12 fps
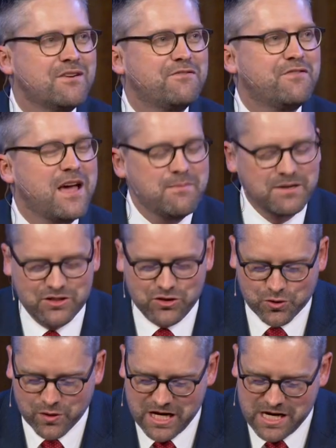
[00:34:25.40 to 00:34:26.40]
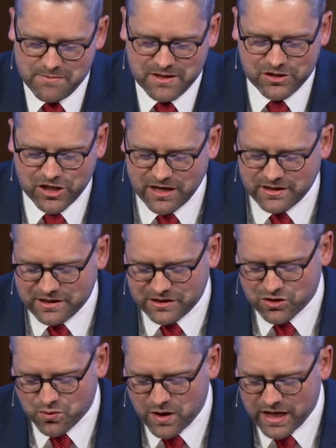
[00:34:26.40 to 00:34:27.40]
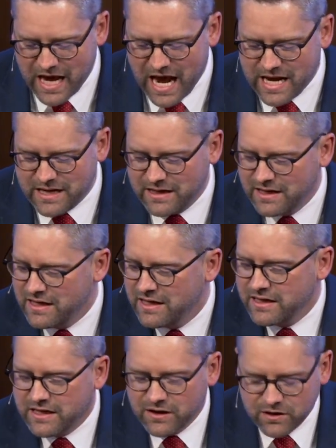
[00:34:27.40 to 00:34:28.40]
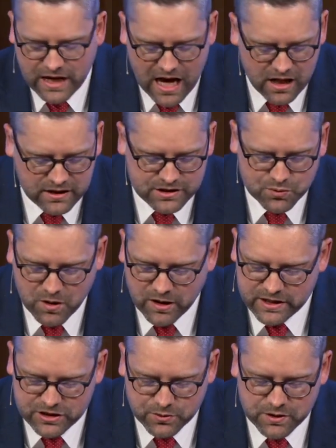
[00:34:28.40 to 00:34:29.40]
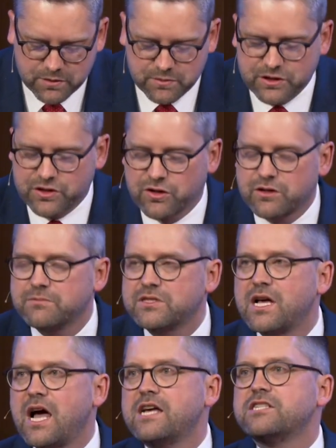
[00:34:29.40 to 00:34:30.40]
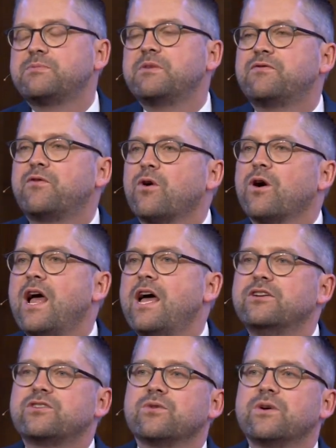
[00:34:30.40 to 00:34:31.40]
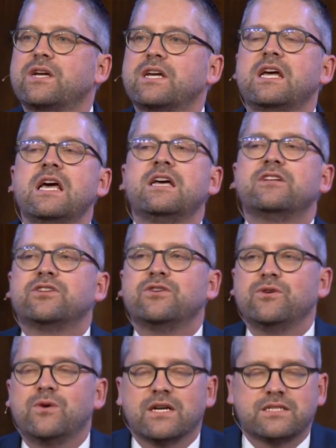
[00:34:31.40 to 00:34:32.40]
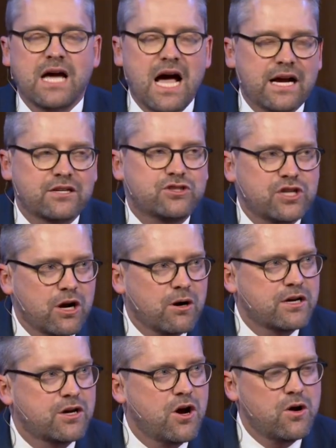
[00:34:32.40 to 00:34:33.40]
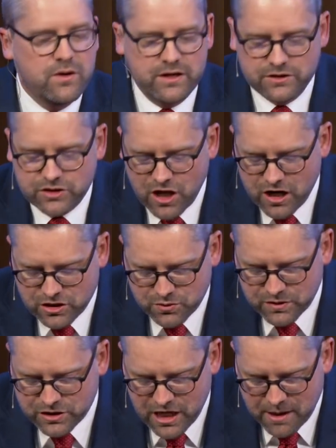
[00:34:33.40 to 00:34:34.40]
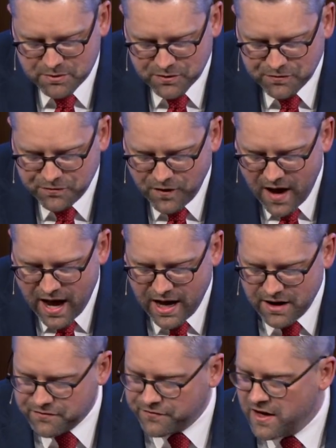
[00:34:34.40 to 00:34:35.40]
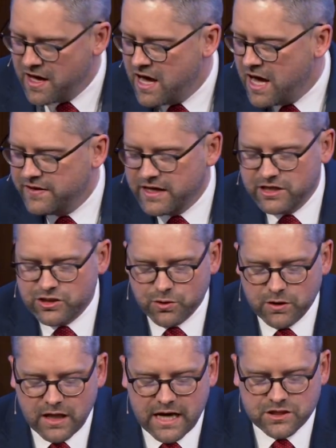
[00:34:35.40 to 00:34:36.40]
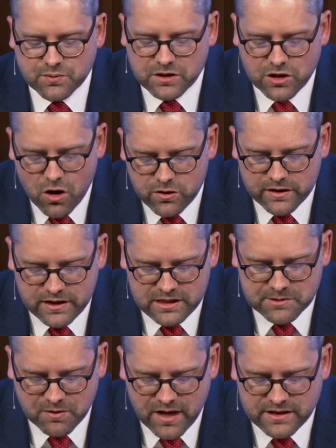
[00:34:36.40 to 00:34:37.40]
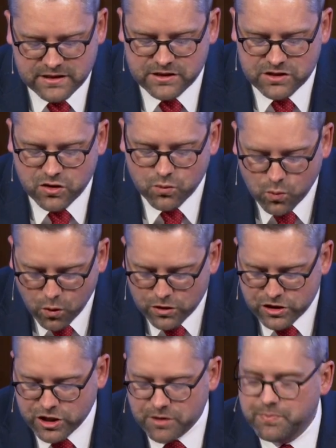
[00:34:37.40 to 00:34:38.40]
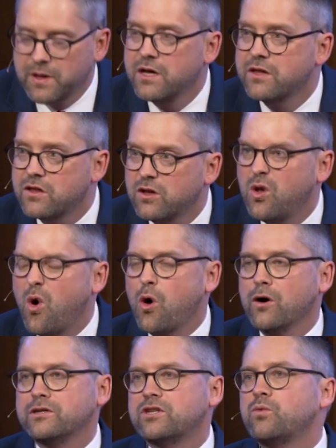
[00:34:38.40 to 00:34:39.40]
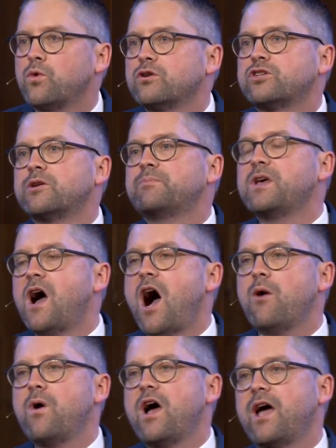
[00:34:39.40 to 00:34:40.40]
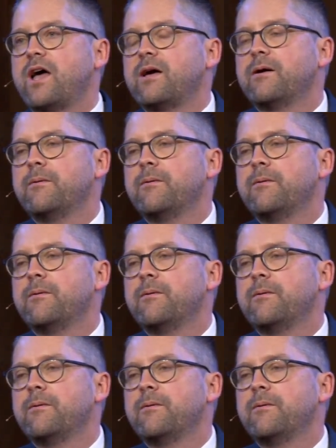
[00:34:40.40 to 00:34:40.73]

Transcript: famous dream in Genesis 28. Gilgal is where Israel was circumcised before entering to attack Jericho in Joshua chapter 5. And the Israelites would go to these places to worship the Lord, to worship Yahweh.